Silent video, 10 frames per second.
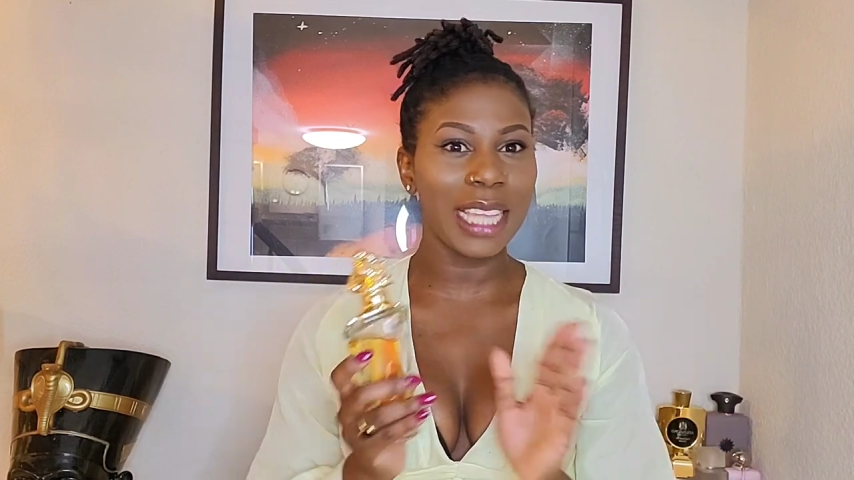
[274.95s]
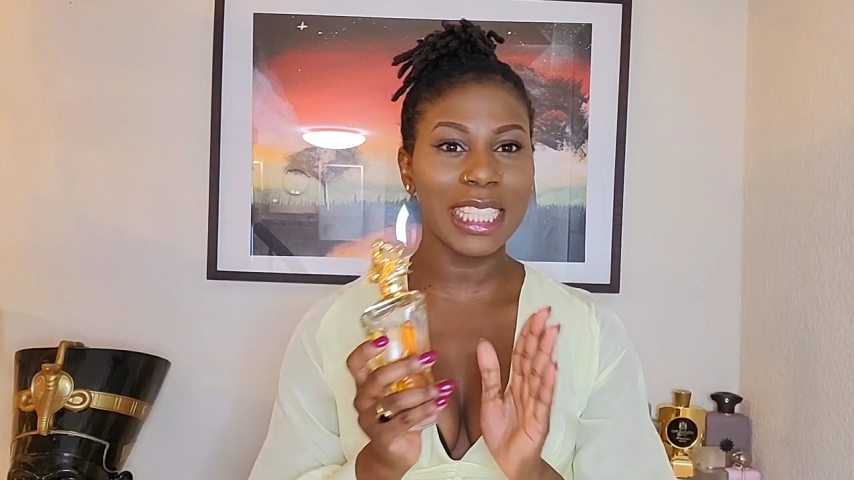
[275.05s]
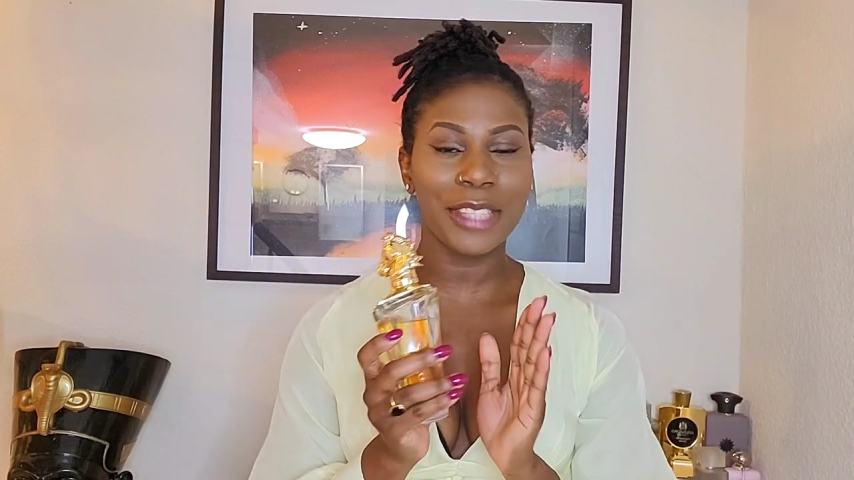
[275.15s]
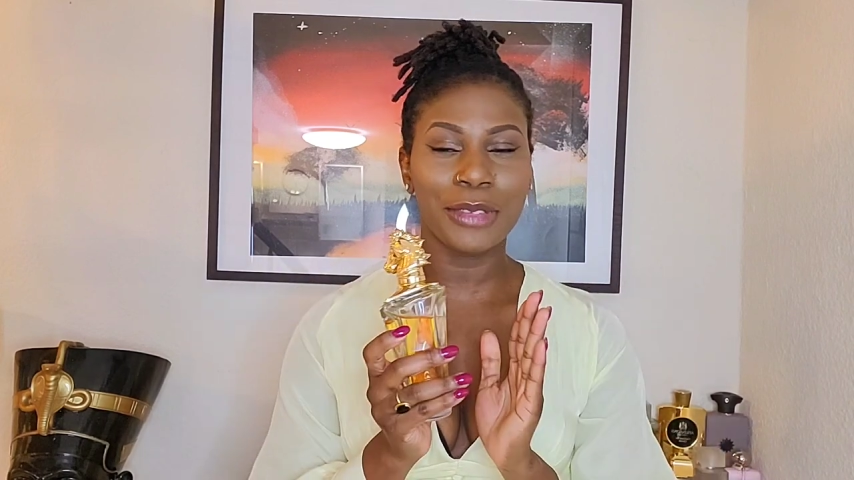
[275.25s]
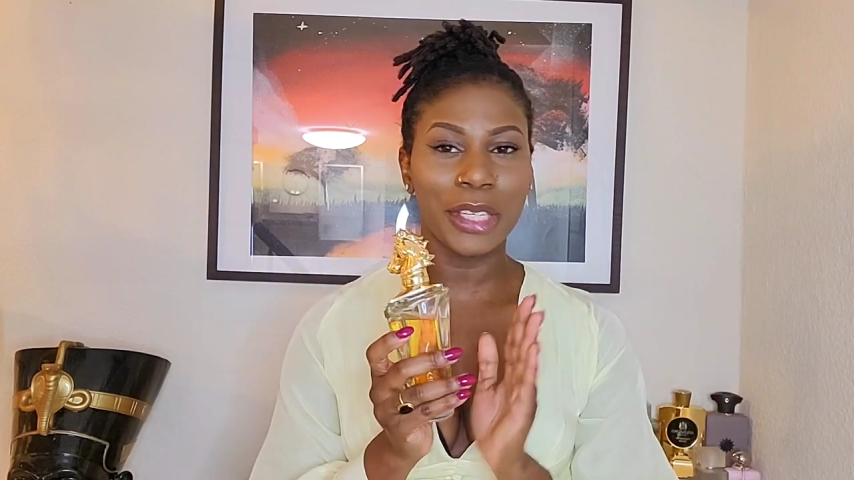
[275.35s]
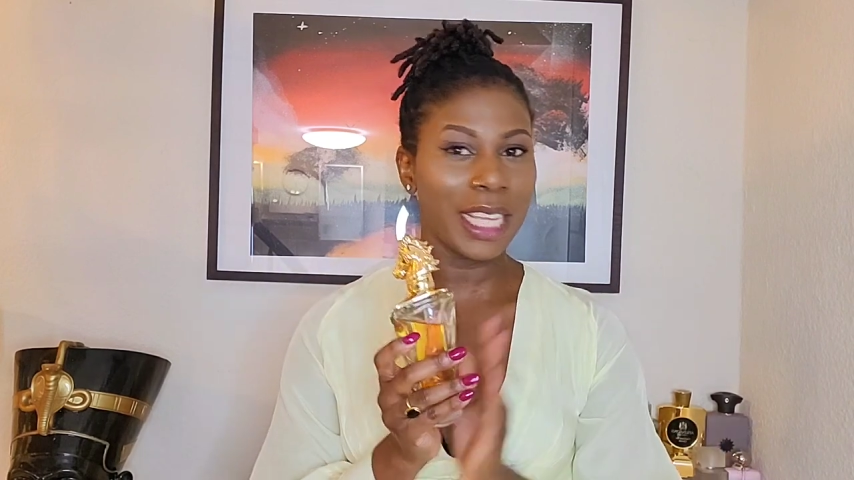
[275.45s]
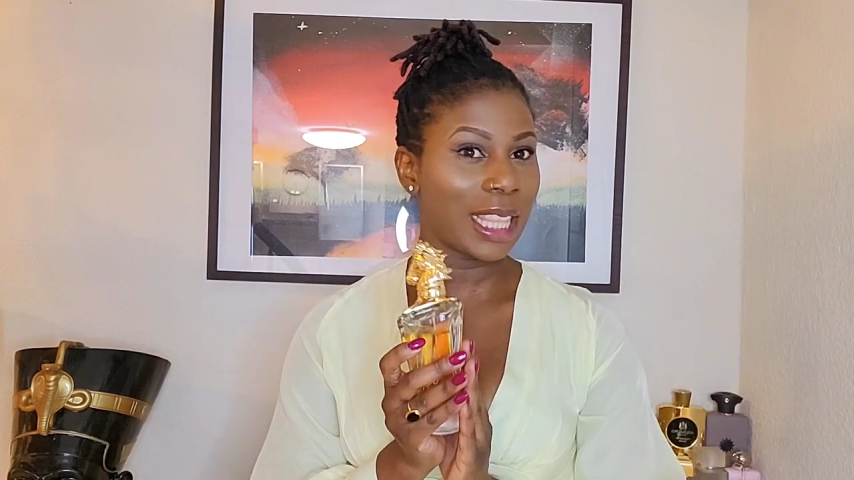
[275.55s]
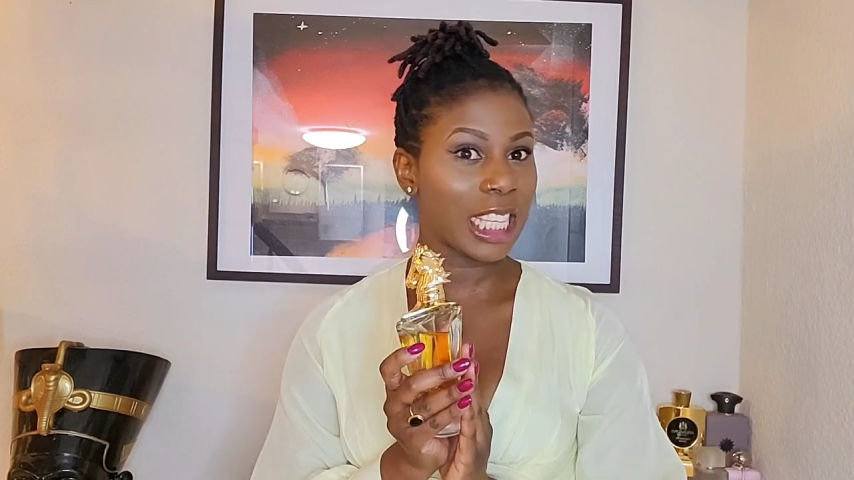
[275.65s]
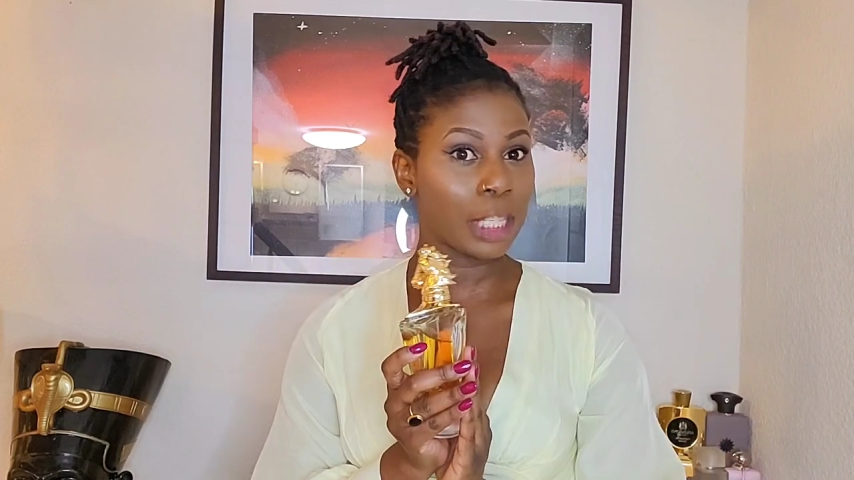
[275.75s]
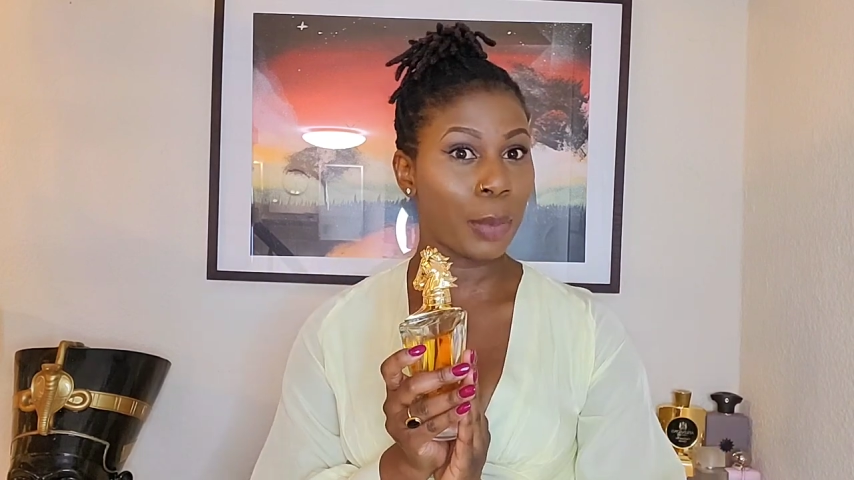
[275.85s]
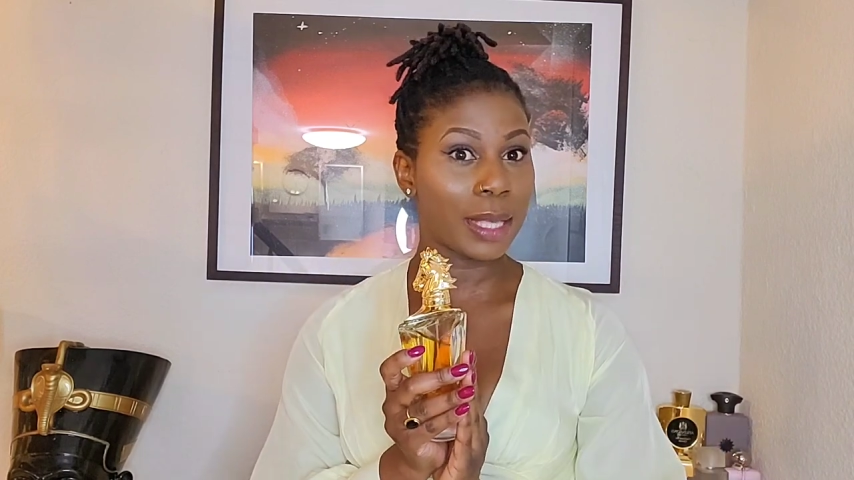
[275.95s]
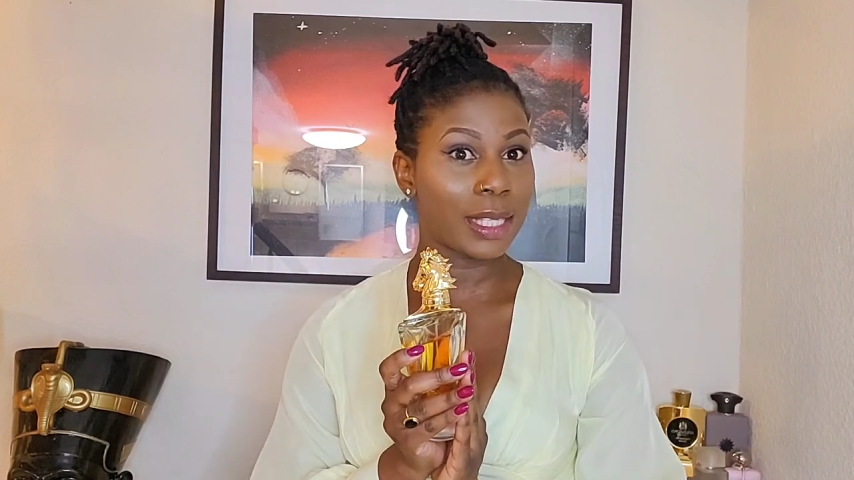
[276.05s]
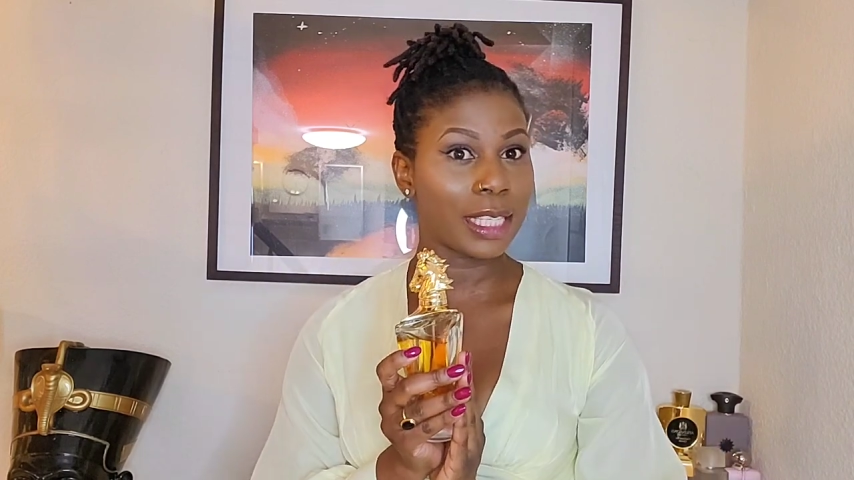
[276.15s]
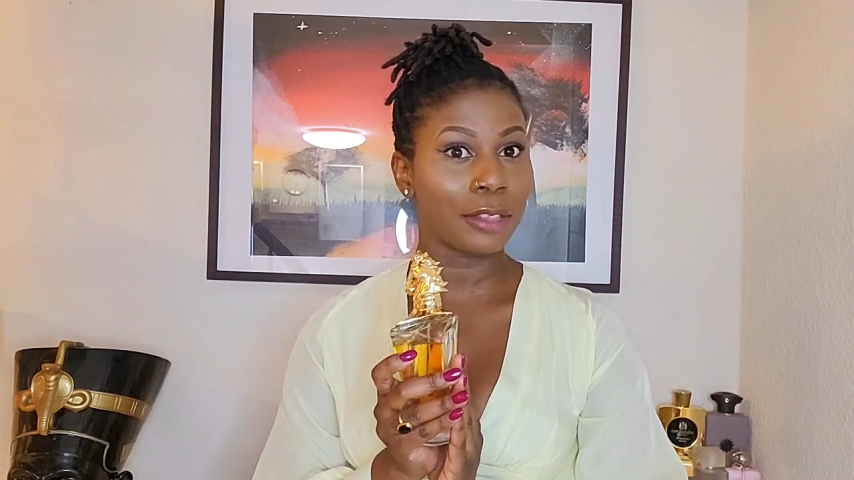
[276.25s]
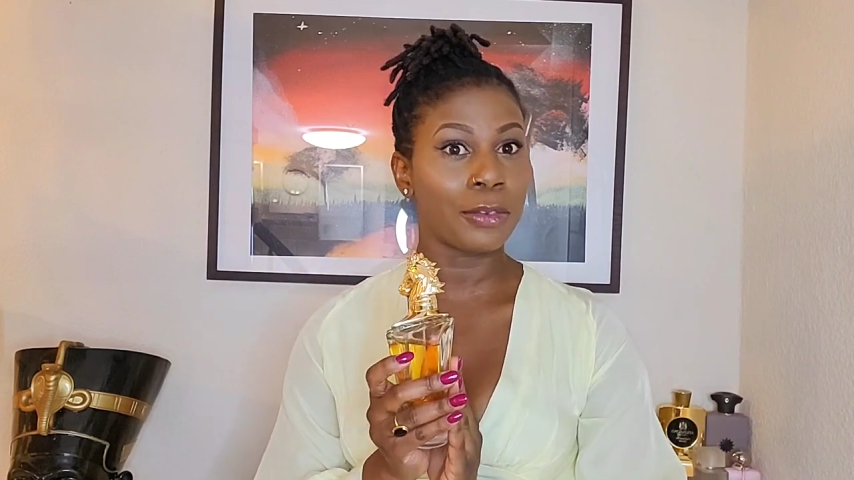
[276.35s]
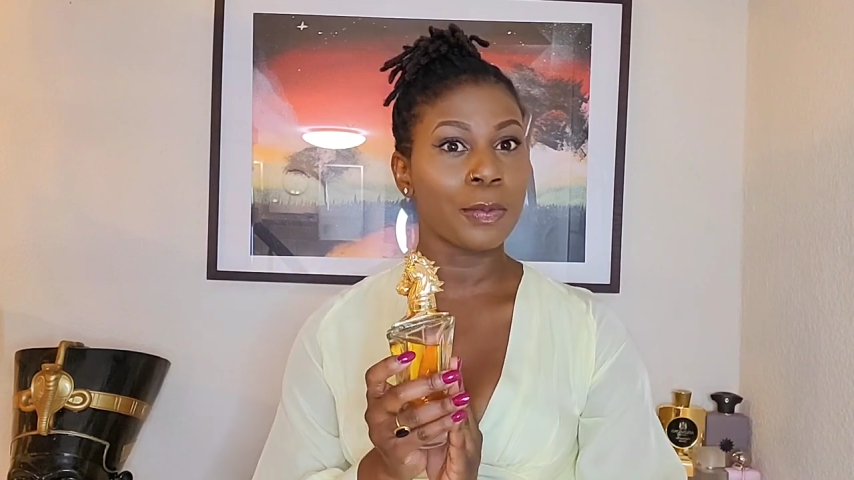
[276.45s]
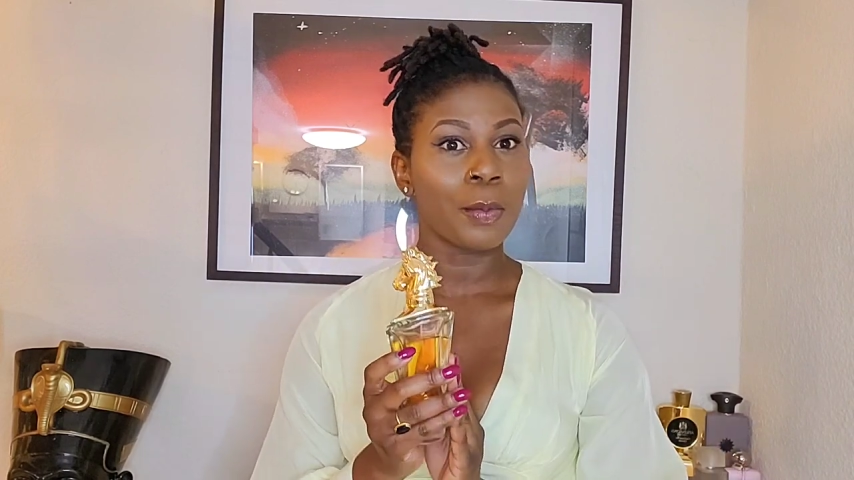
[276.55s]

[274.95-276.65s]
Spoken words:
and it's very inexpensive.